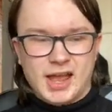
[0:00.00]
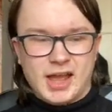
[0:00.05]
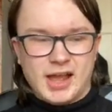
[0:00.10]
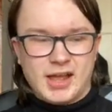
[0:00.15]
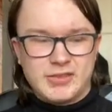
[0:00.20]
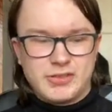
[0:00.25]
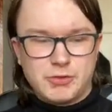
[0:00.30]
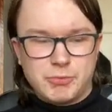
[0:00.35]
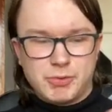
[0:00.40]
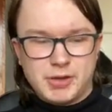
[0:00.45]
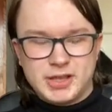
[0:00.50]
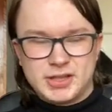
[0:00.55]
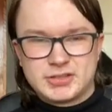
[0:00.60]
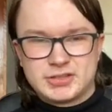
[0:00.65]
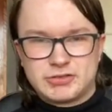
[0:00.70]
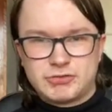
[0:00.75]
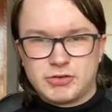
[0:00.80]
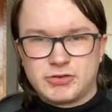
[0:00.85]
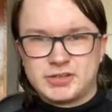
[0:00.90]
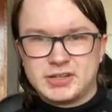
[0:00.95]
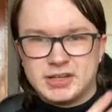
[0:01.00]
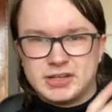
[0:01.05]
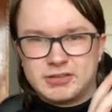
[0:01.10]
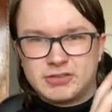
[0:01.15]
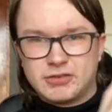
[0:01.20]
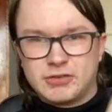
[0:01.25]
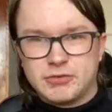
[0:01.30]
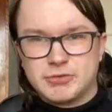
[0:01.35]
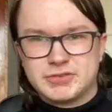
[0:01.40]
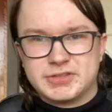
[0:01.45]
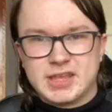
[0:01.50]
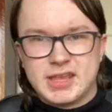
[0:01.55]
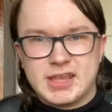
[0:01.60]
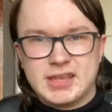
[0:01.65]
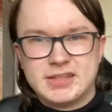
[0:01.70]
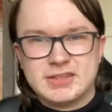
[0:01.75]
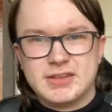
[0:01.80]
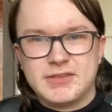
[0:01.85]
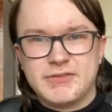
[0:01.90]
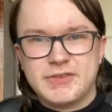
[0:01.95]
And the way it's structured into those
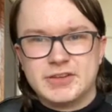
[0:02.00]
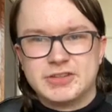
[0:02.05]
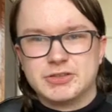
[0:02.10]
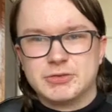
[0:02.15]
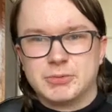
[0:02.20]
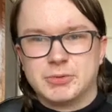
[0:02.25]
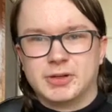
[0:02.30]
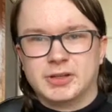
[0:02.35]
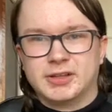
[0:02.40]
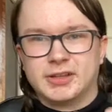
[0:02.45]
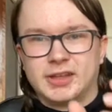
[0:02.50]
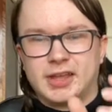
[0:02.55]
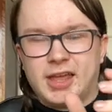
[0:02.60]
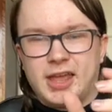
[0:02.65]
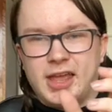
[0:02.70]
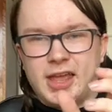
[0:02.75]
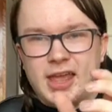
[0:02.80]
individual